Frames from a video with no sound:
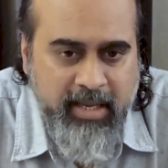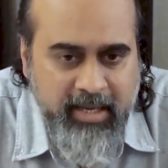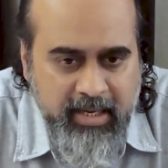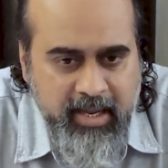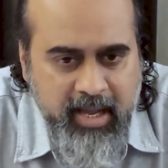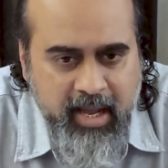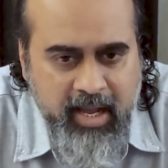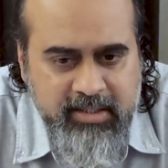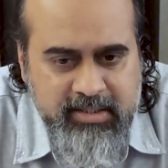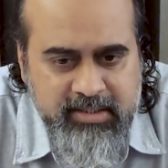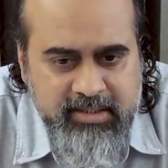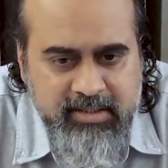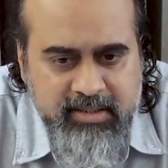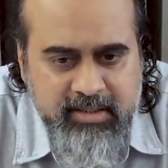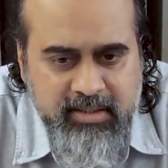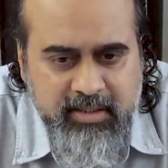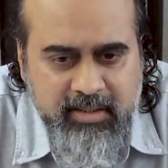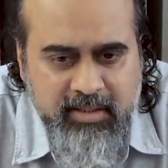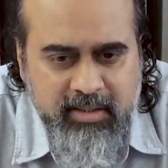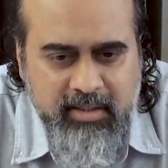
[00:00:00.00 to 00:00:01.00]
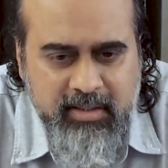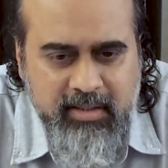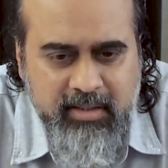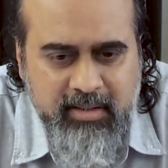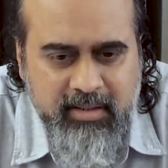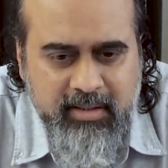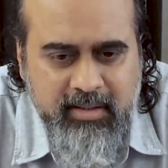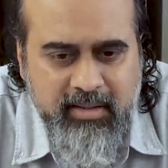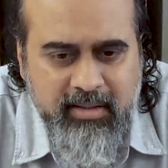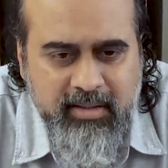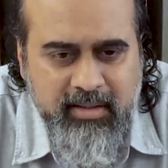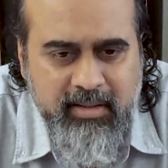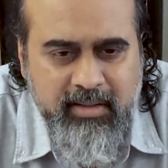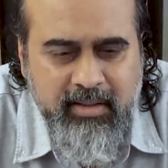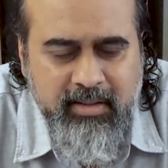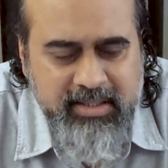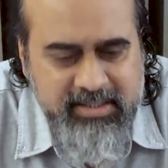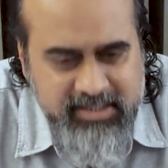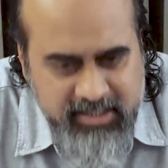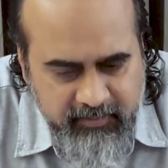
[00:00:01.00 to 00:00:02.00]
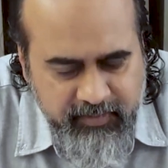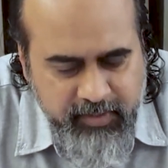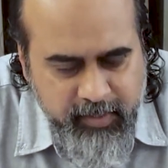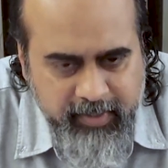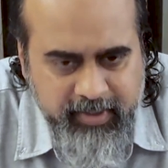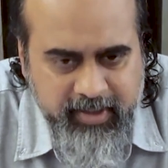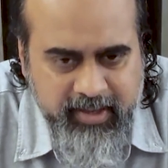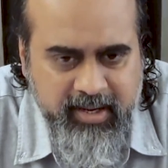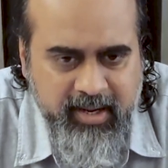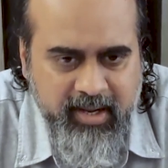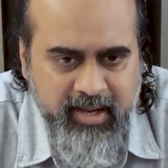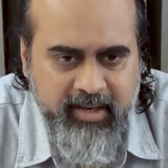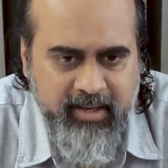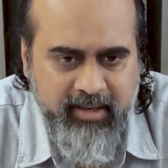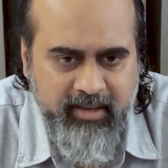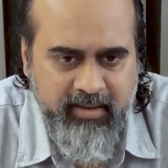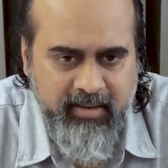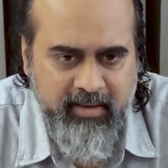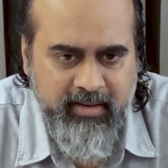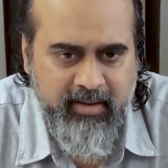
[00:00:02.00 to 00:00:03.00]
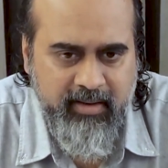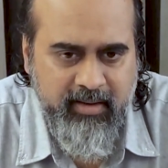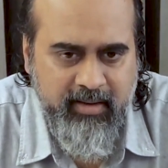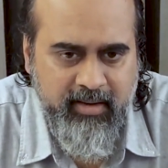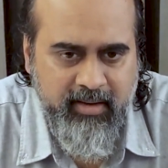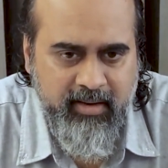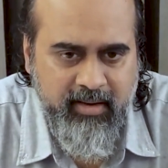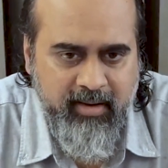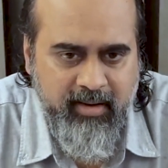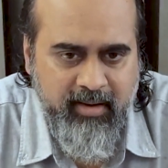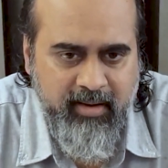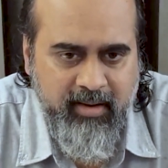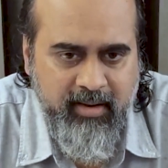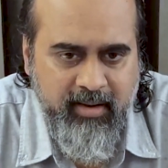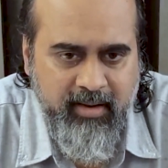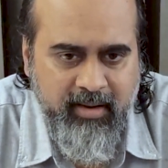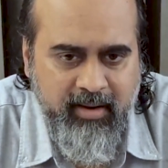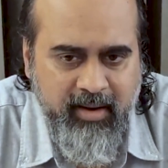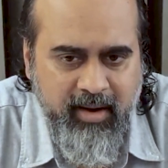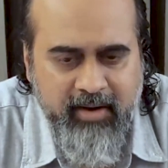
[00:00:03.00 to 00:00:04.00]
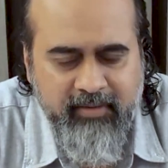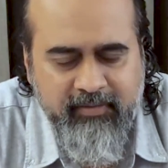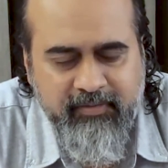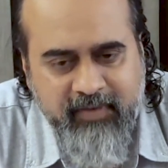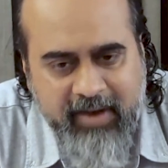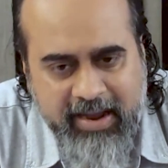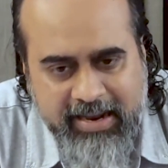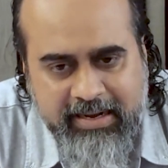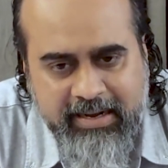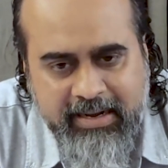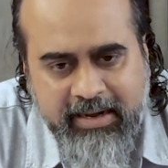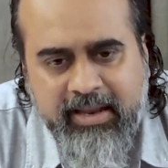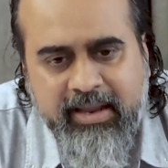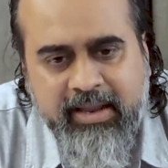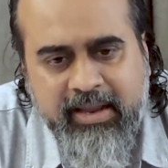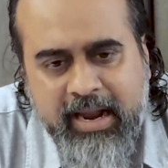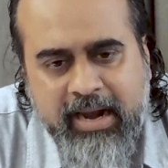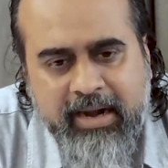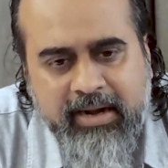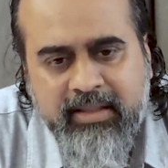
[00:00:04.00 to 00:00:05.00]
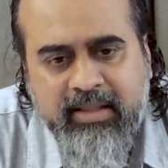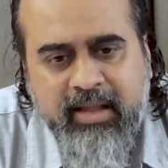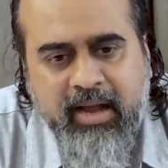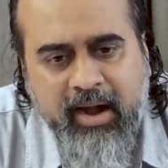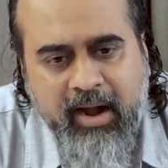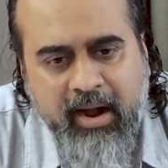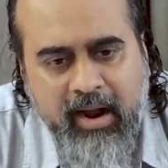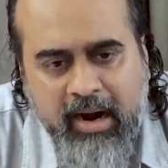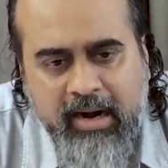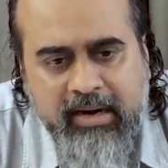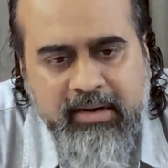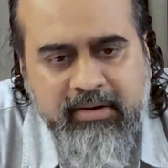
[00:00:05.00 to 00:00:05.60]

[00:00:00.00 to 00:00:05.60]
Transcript: Then he asked, does everybody die? And finally he had the